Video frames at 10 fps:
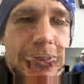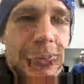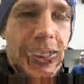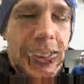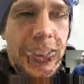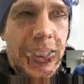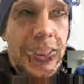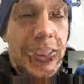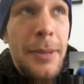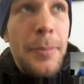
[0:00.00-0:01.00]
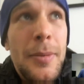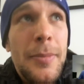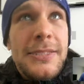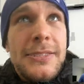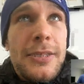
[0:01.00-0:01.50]
I
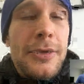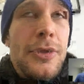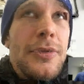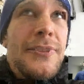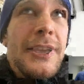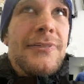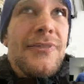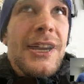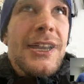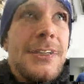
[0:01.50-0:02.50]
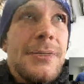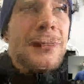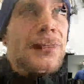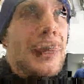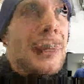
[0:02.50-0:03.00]
implemented a lot of their advice in my
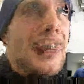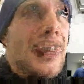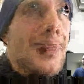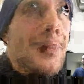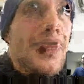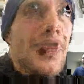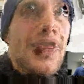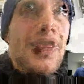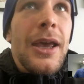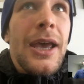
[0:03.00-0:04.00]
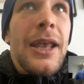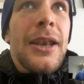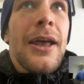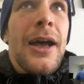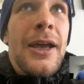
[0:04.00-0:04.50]
training camp,
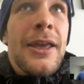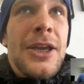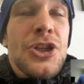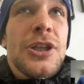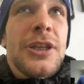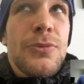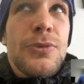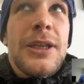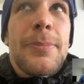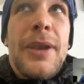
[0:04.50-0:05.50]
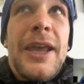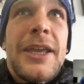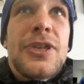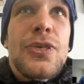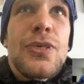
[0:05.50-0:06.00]
and I actually really
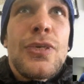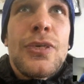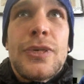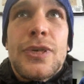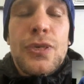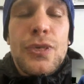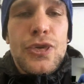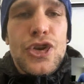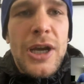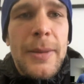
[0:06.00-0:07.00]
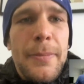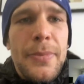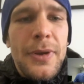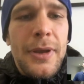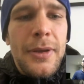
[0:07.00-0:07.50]
plan to jump.
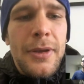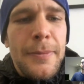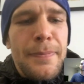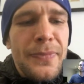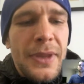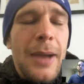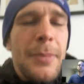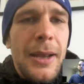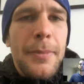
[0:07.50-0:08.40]
I mean,